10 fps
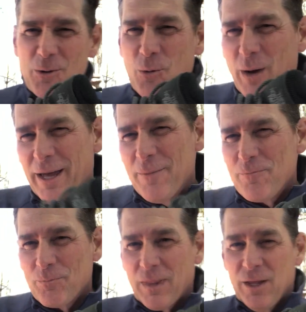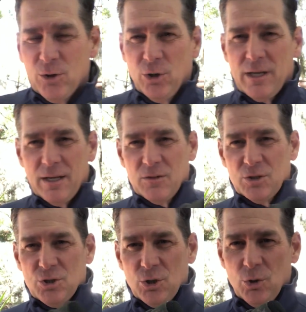either way, looking at
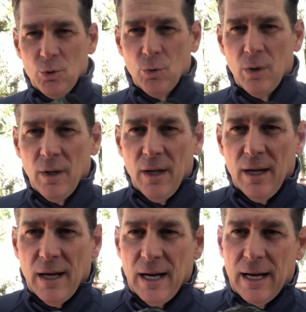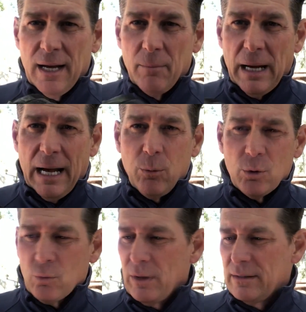this shoe, I
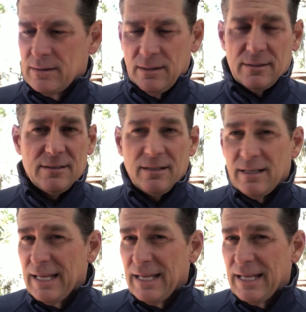would rate this,